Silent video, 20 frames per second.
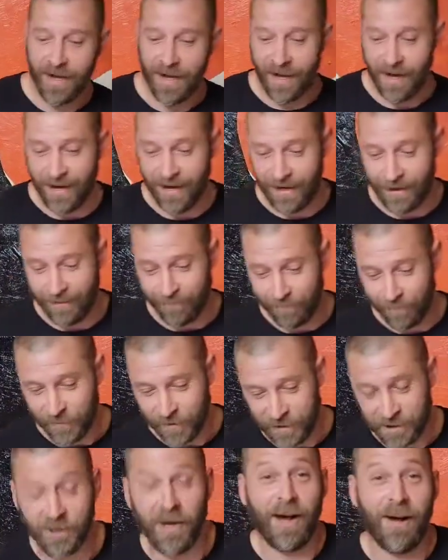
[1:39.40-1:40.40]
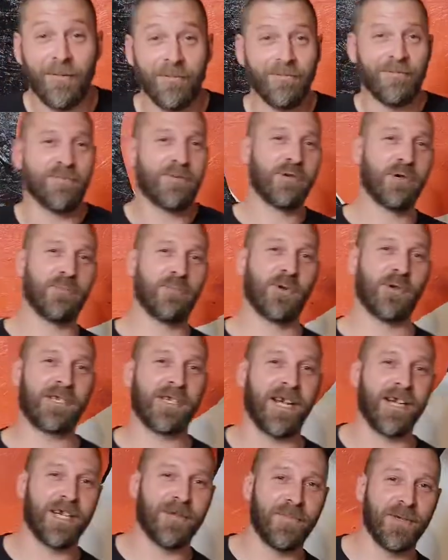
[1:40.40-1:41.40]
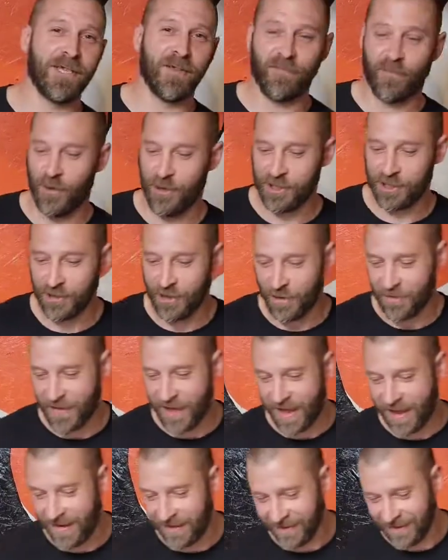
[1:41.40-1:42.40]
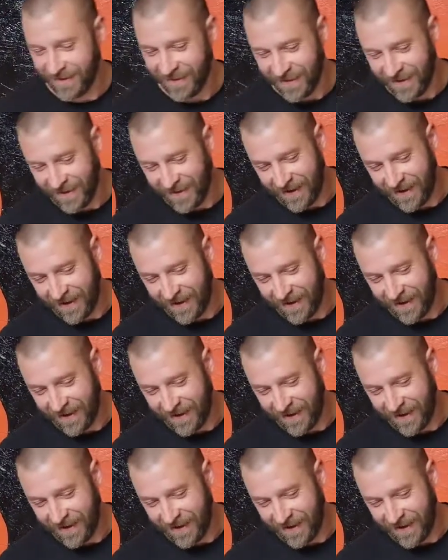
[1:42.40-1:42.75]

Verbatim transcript: Um, so I'm super excited to be the first on that.